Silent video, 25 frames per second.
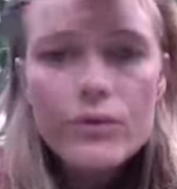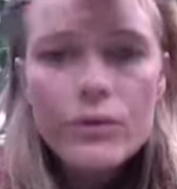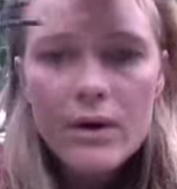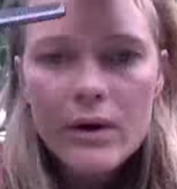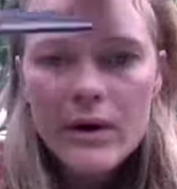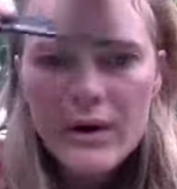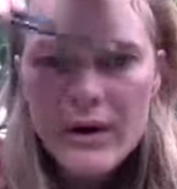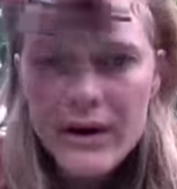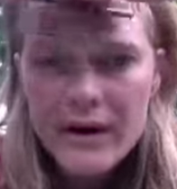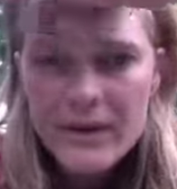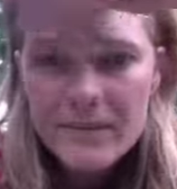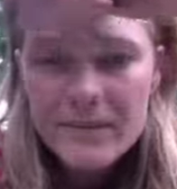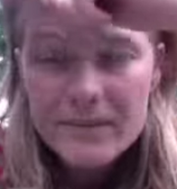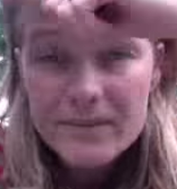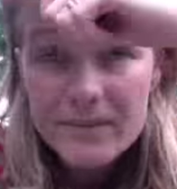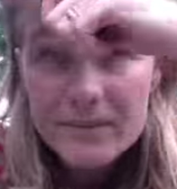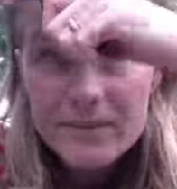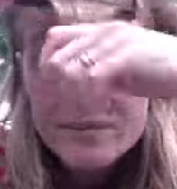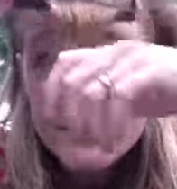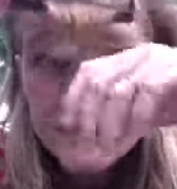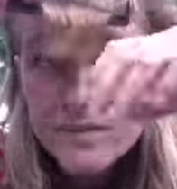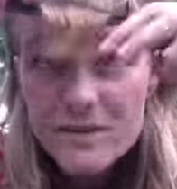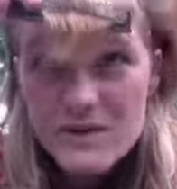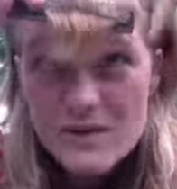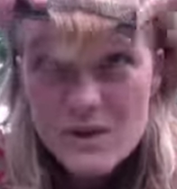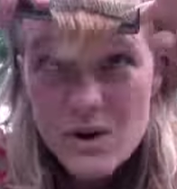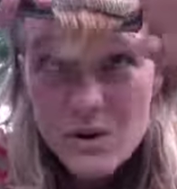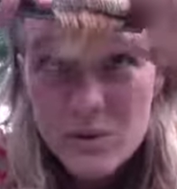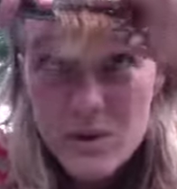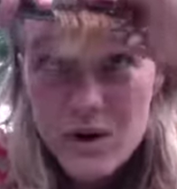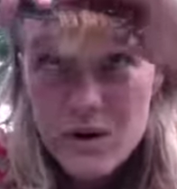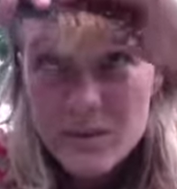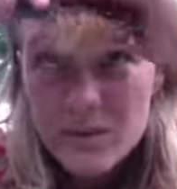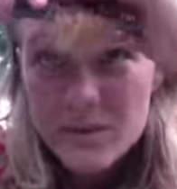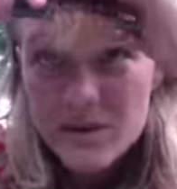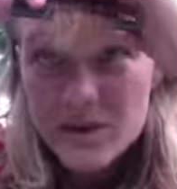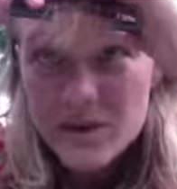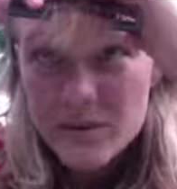Okay, so I want
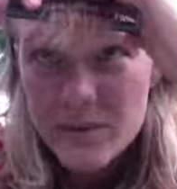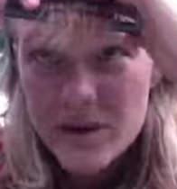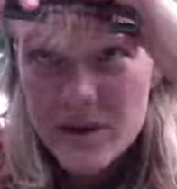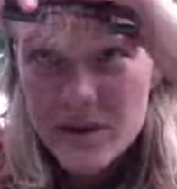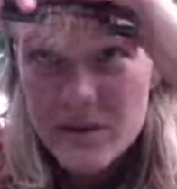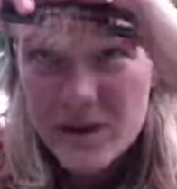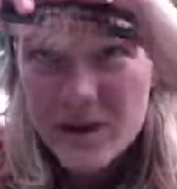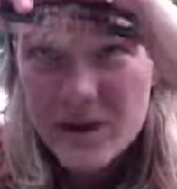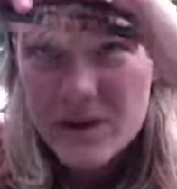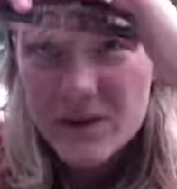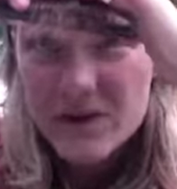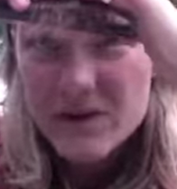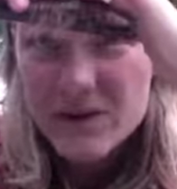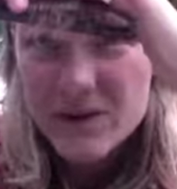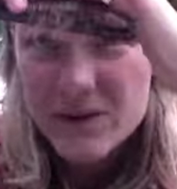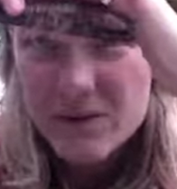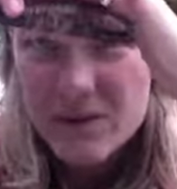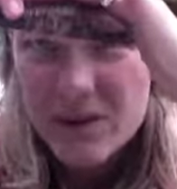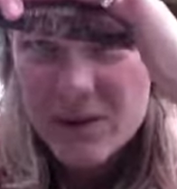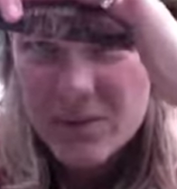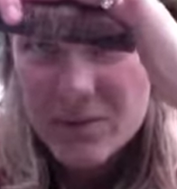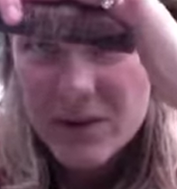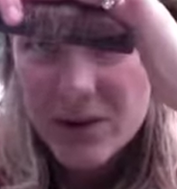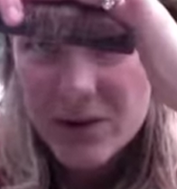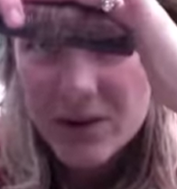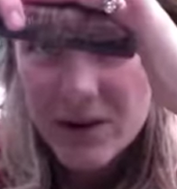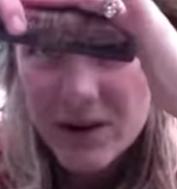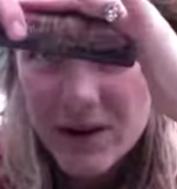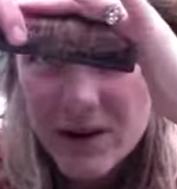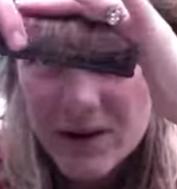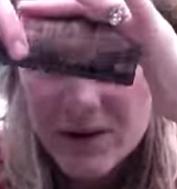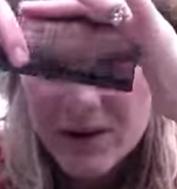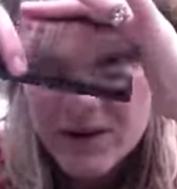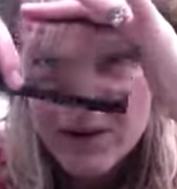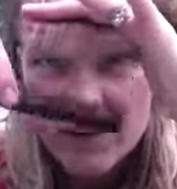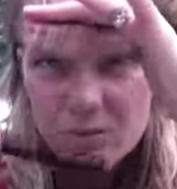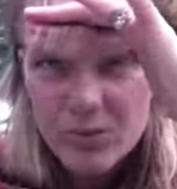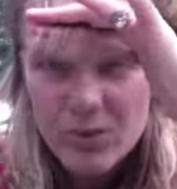them a little bit thicker, so I'm pulling a
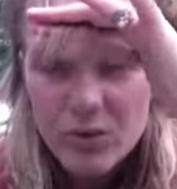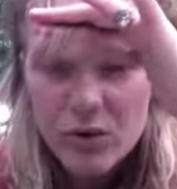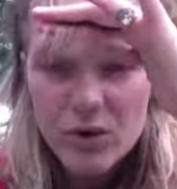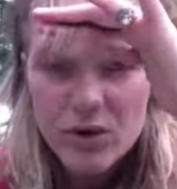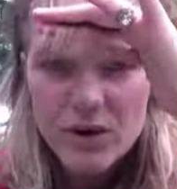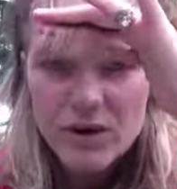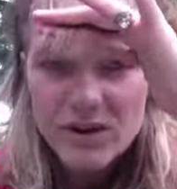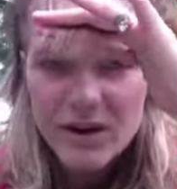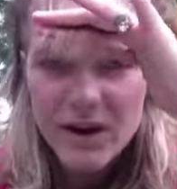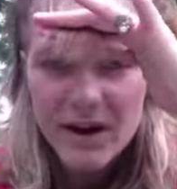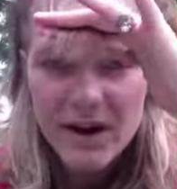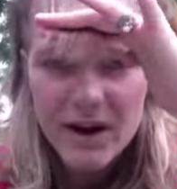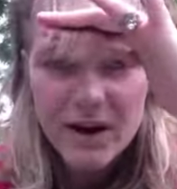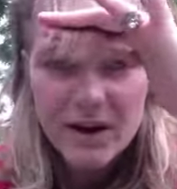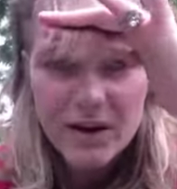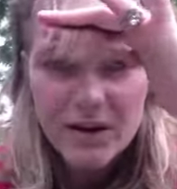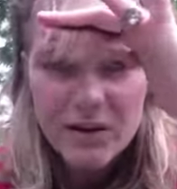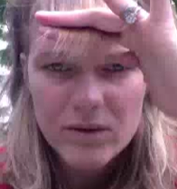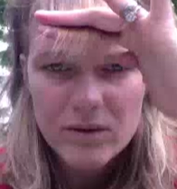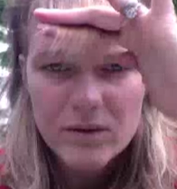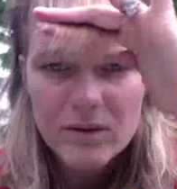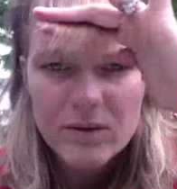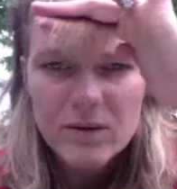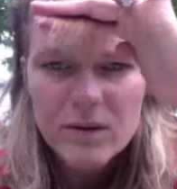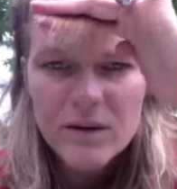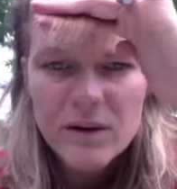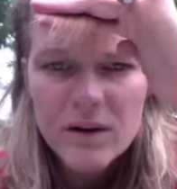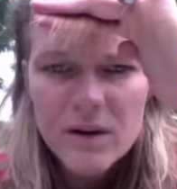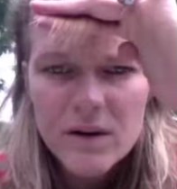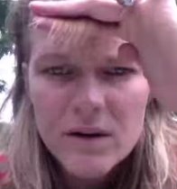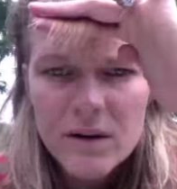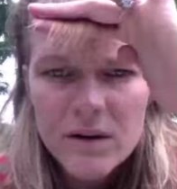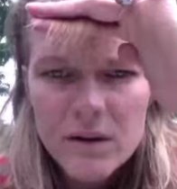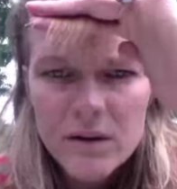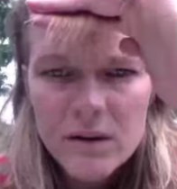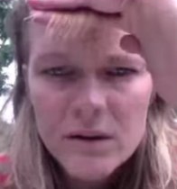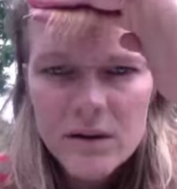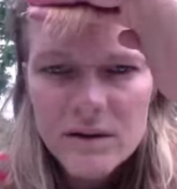little more down.
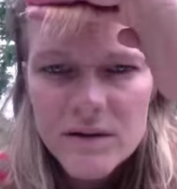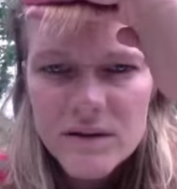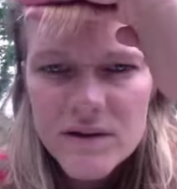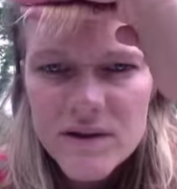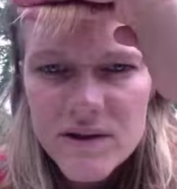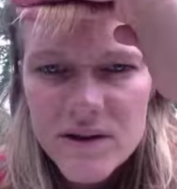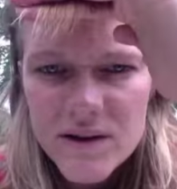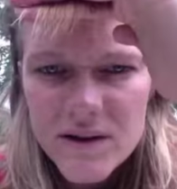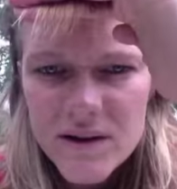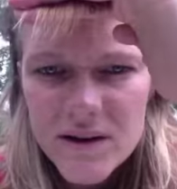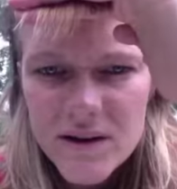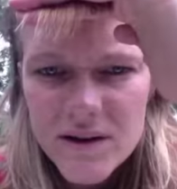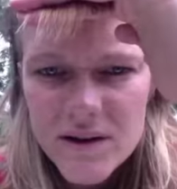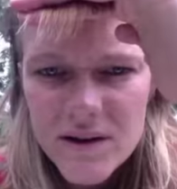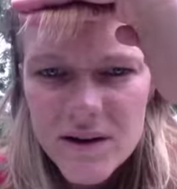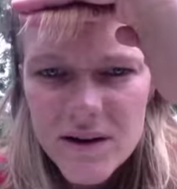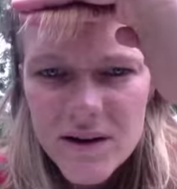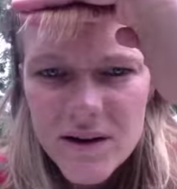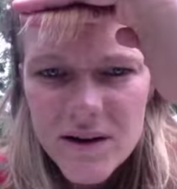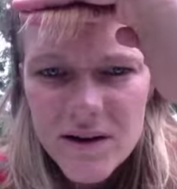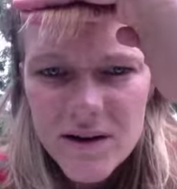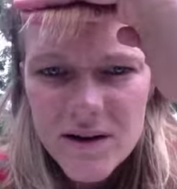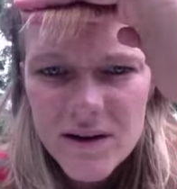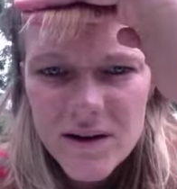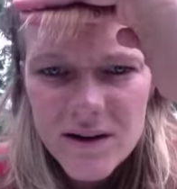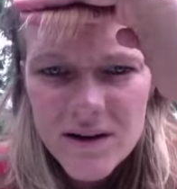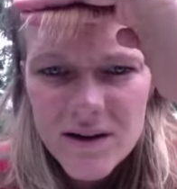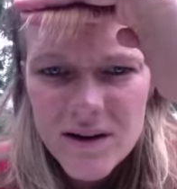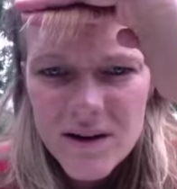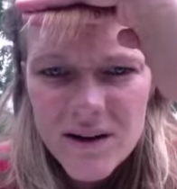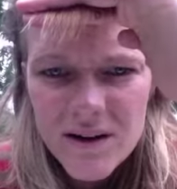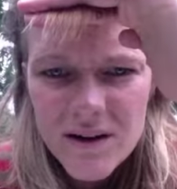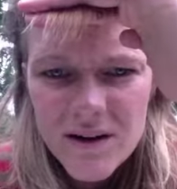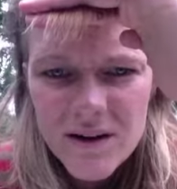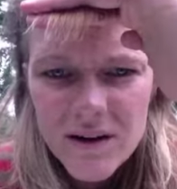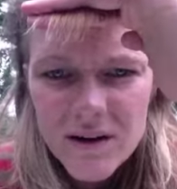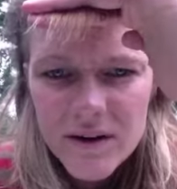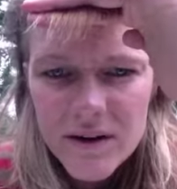You can see here,
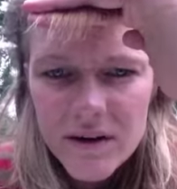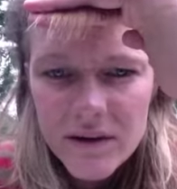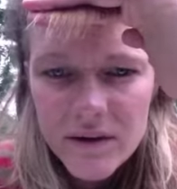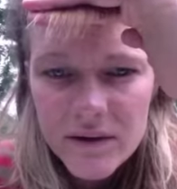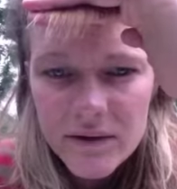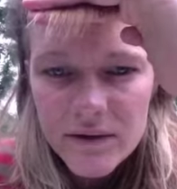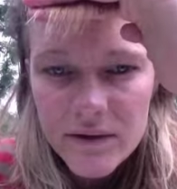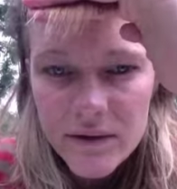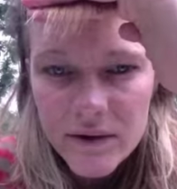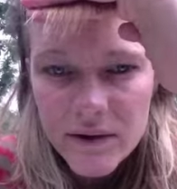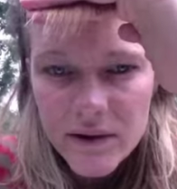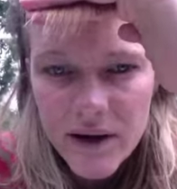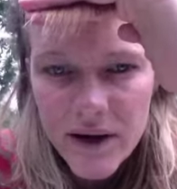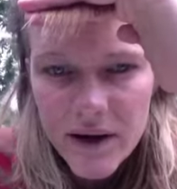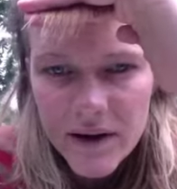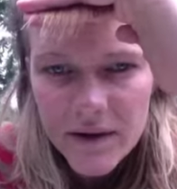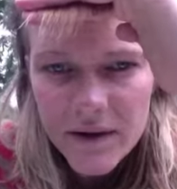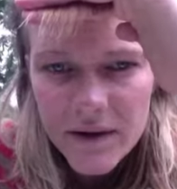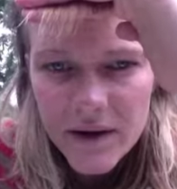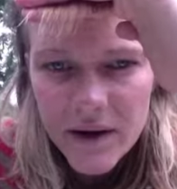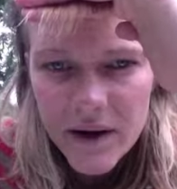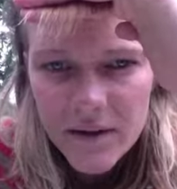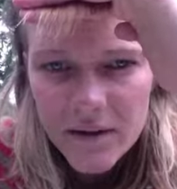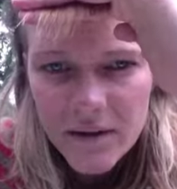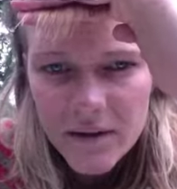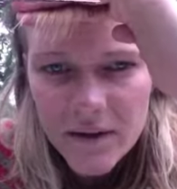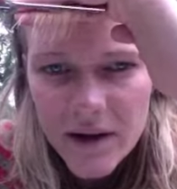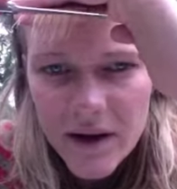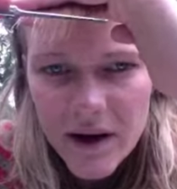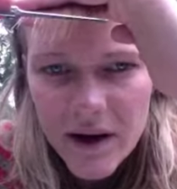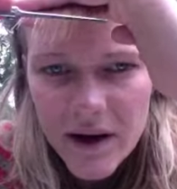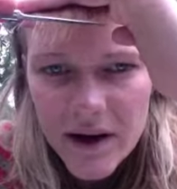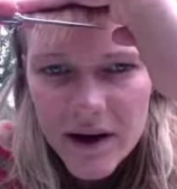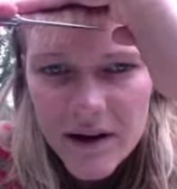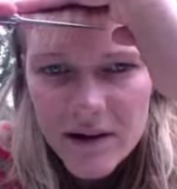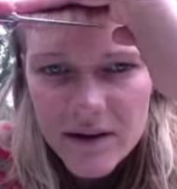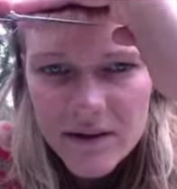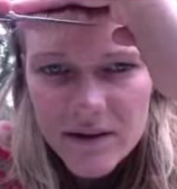here's the line that I've
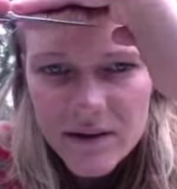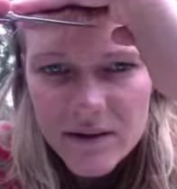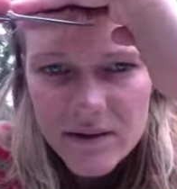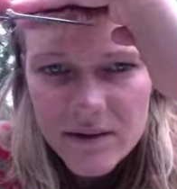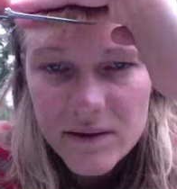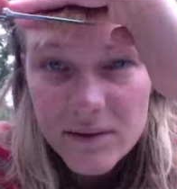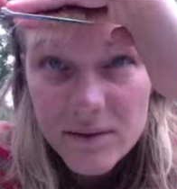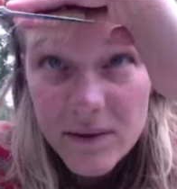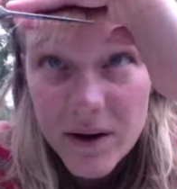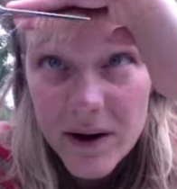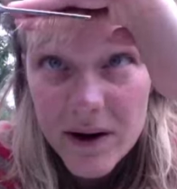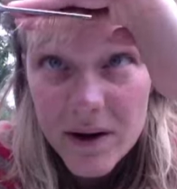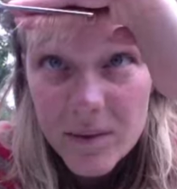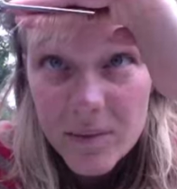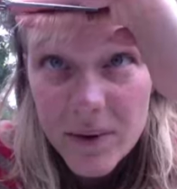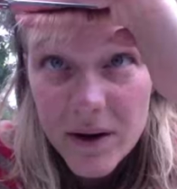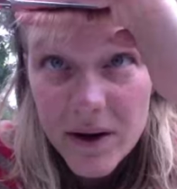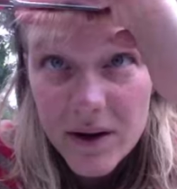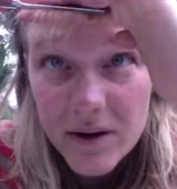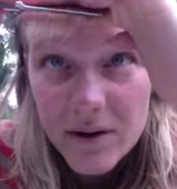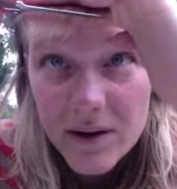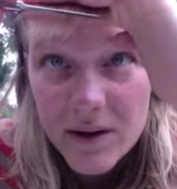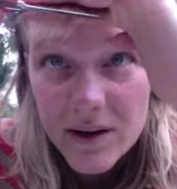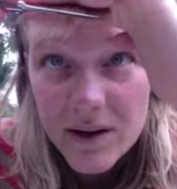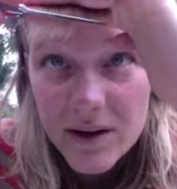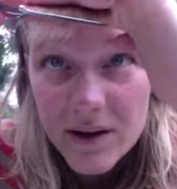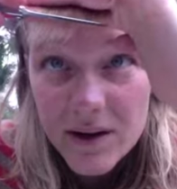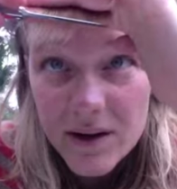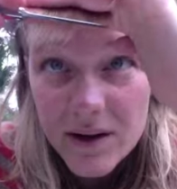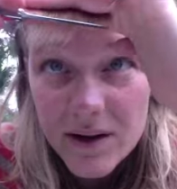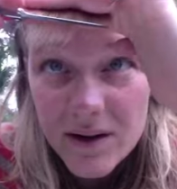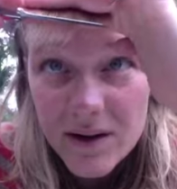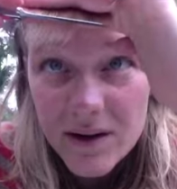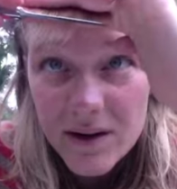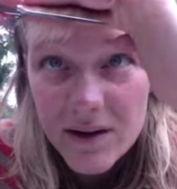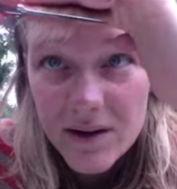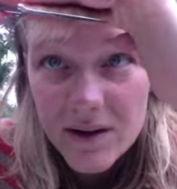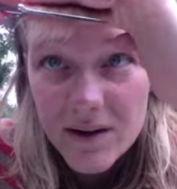cut, it's right about
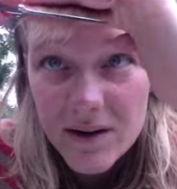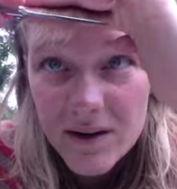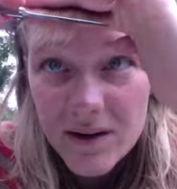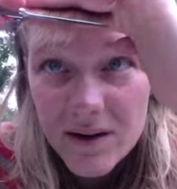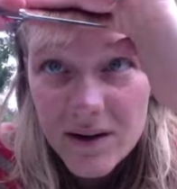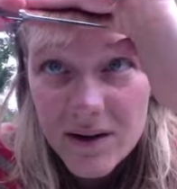here.